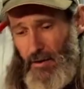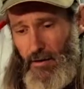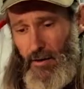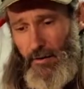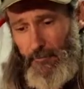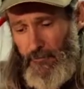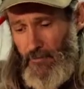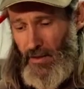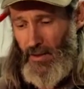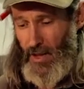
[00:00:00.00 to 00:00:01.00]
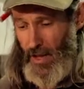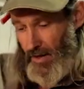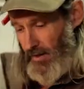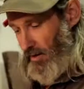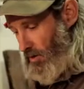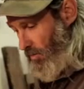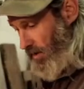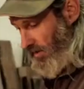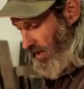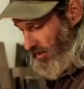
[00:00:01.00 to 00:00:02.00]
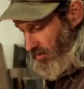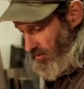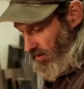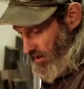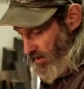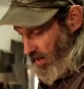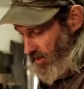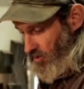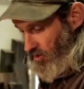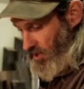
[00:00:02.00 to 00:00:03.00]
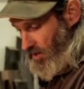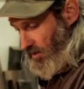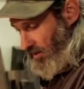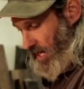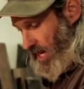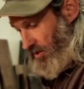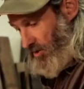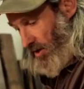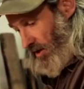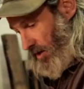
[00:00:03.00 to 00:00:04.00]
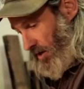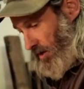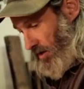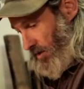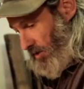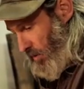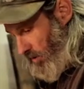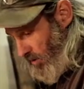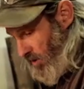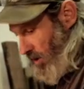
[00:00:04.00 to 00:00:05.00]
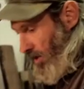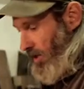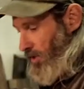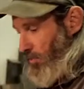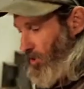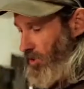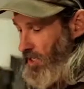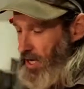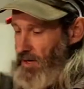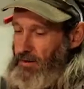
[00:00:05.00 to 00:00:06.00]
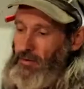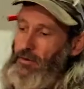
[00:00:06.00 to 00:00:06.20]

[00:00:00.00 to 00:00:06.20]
all right? And what it does is, as you sit it on the edge, you switch it on and you push it in.